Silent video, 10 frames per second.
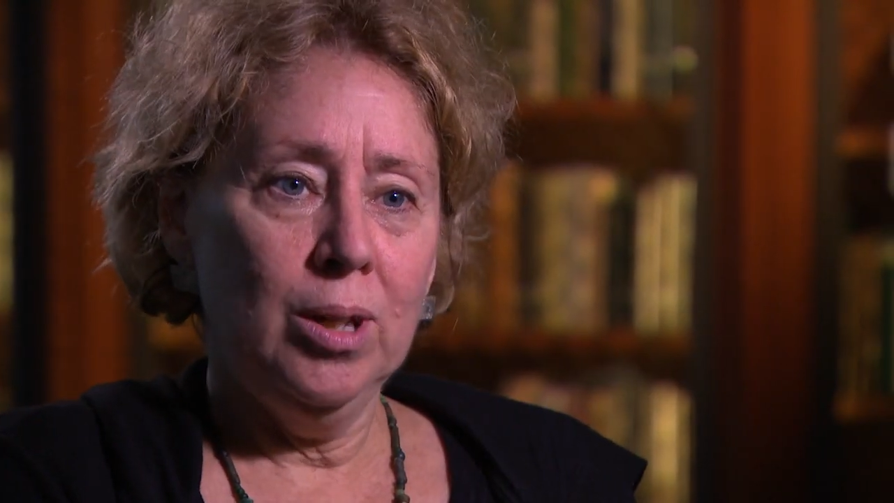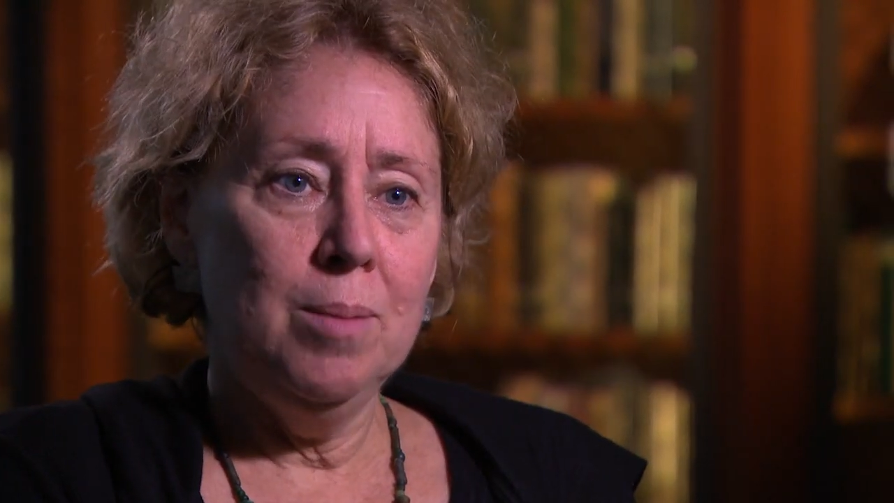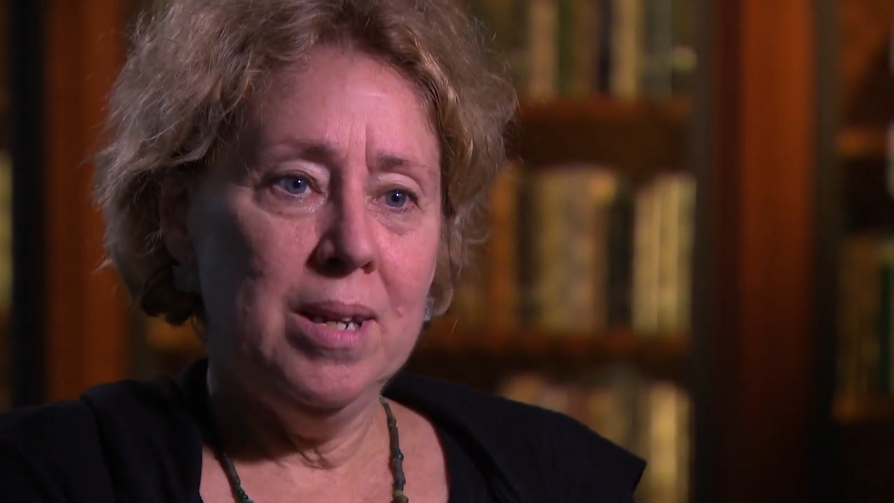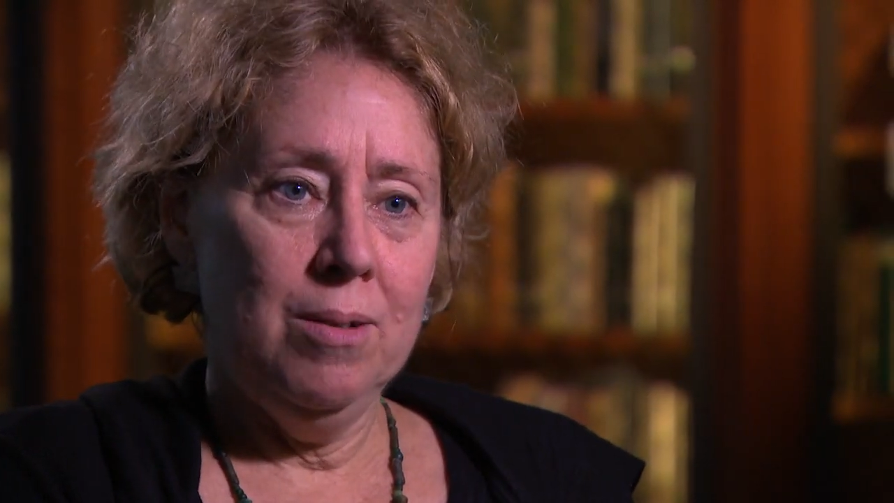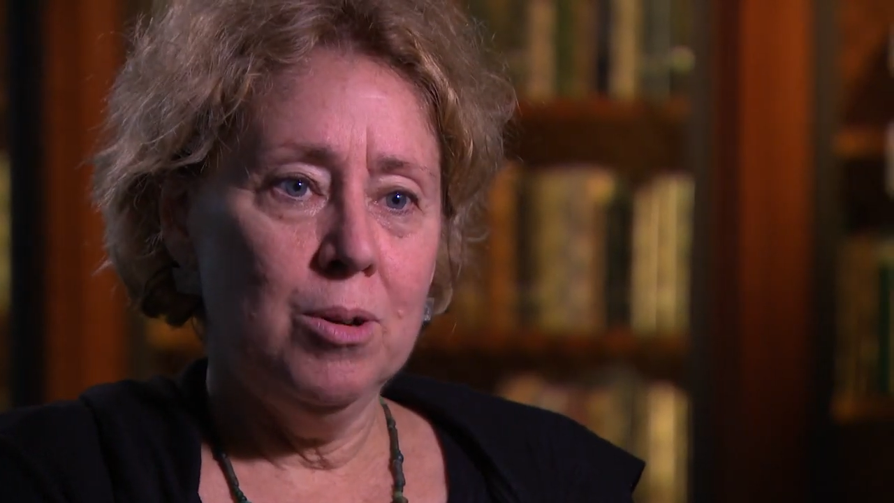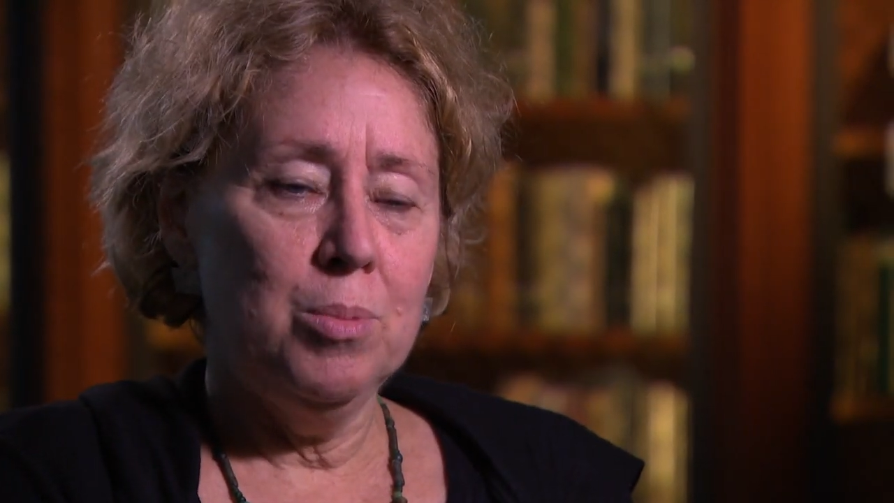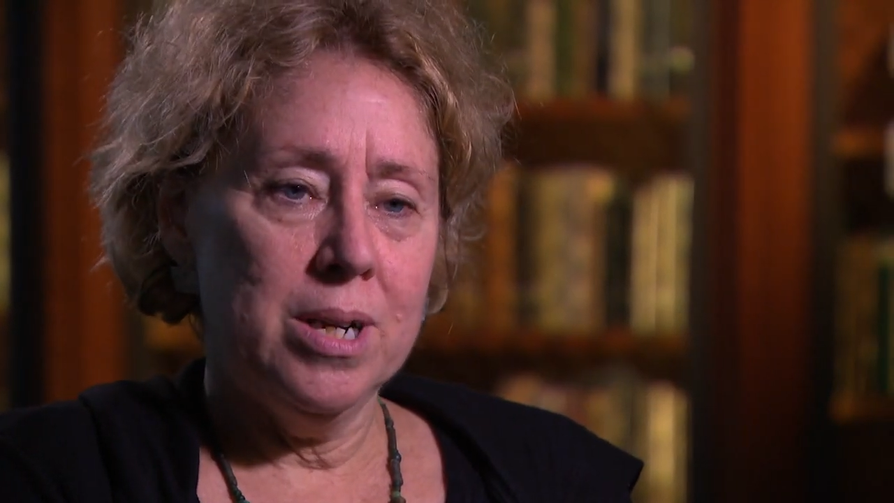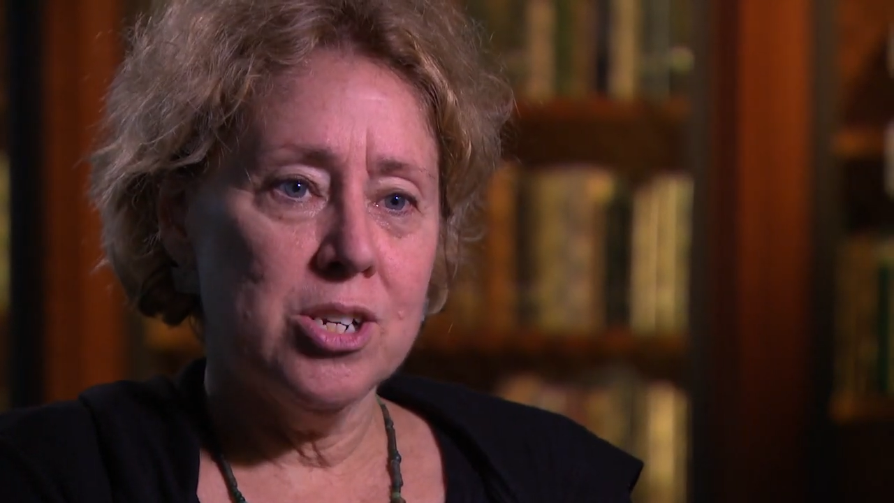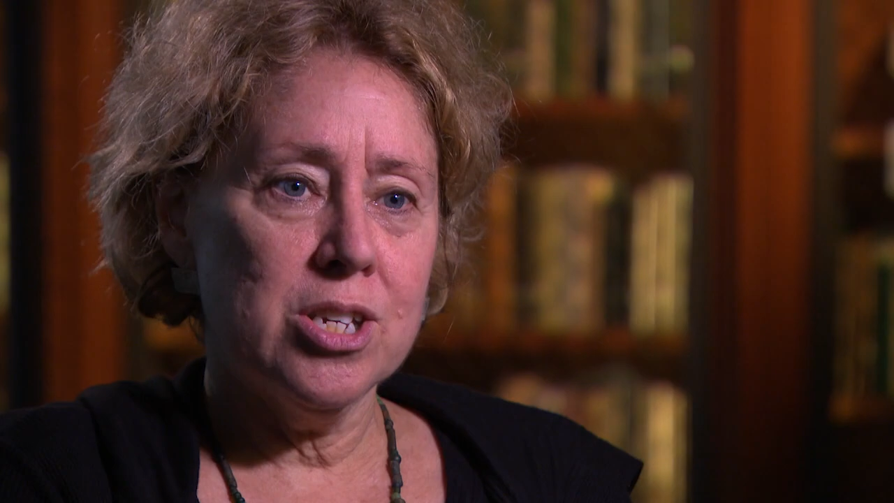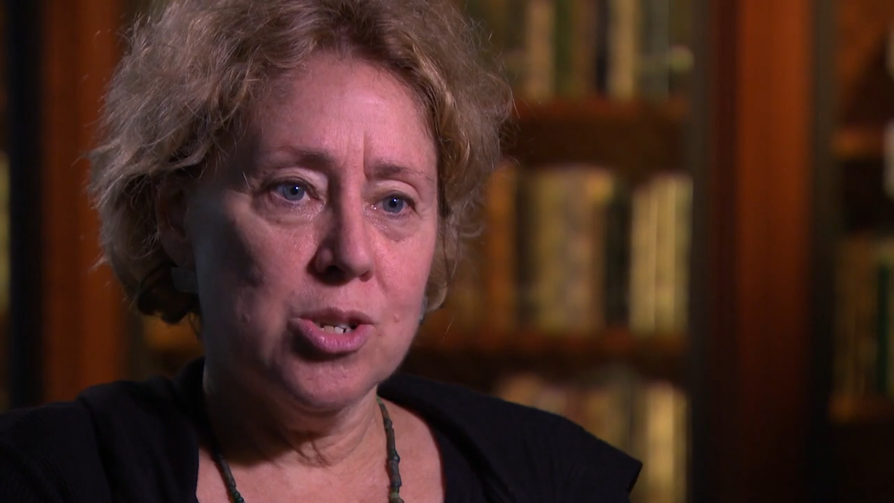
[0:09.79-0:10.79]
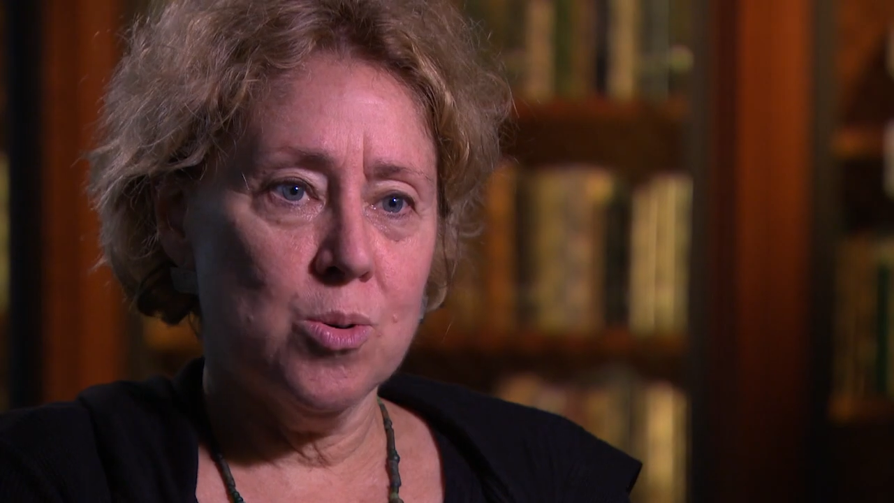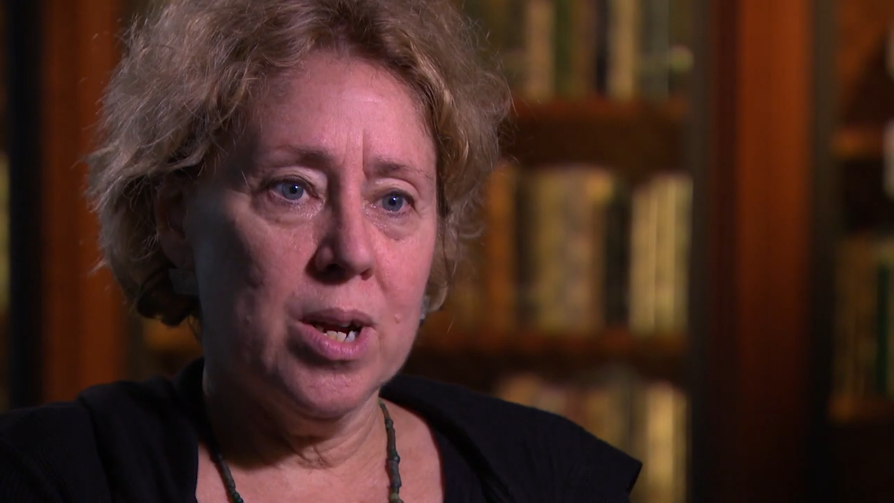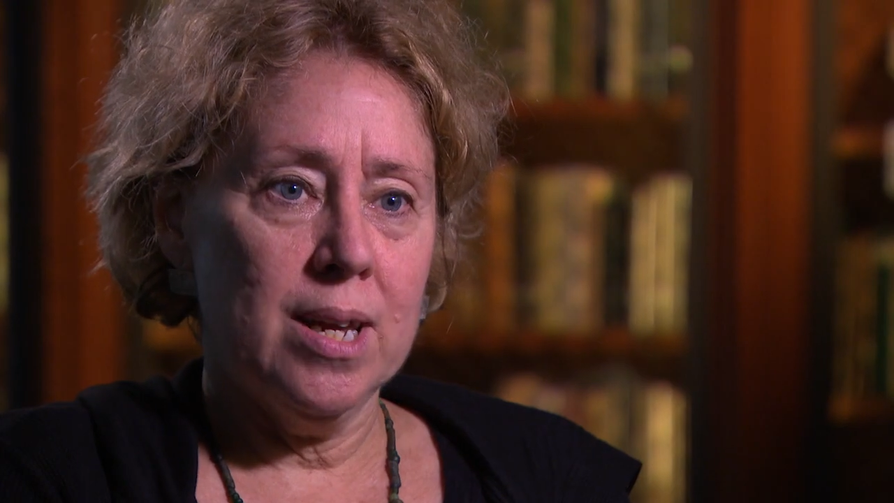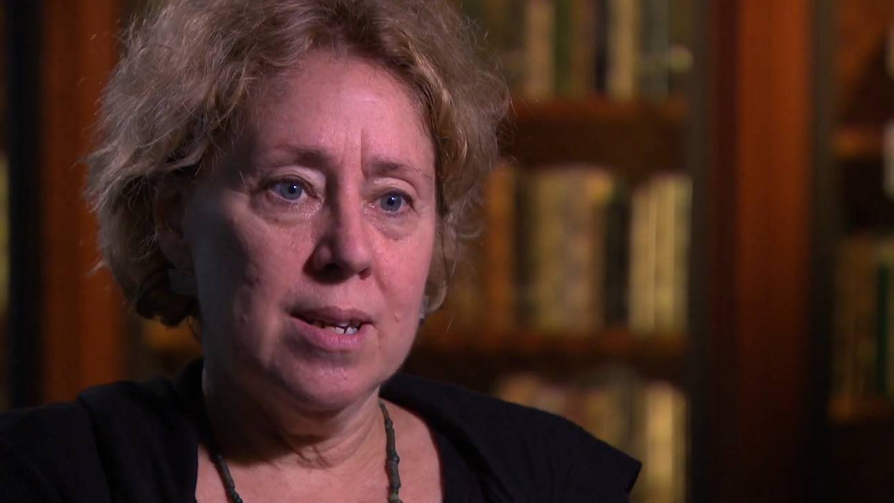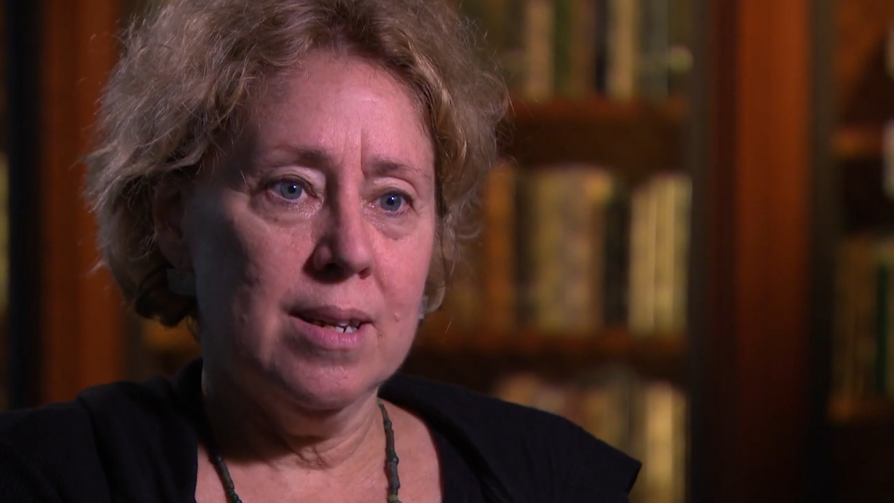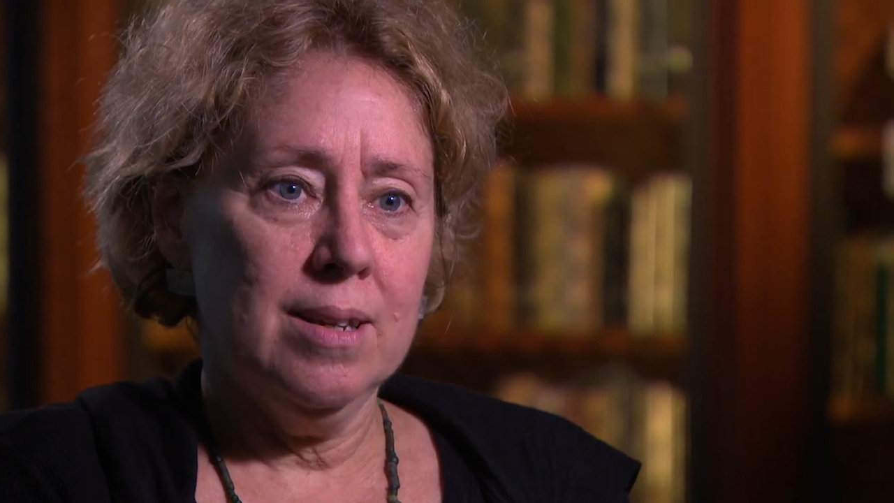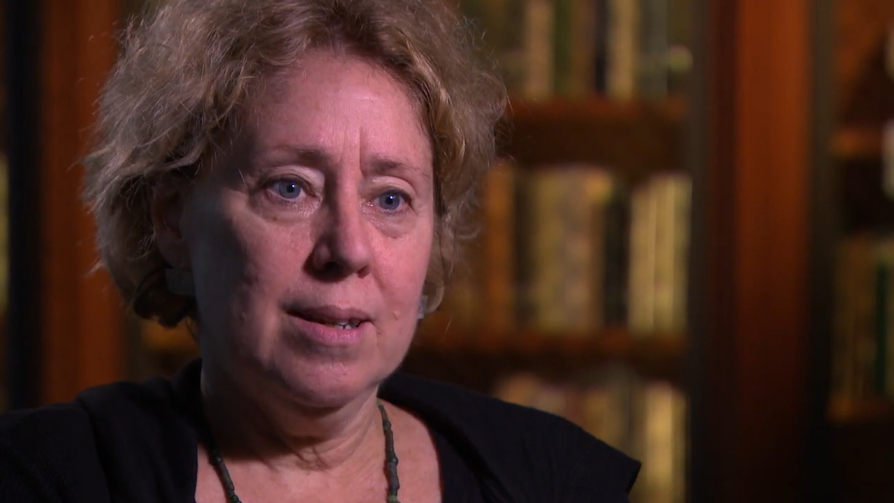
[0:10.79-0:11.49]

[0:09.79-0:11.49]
early medieval British historian.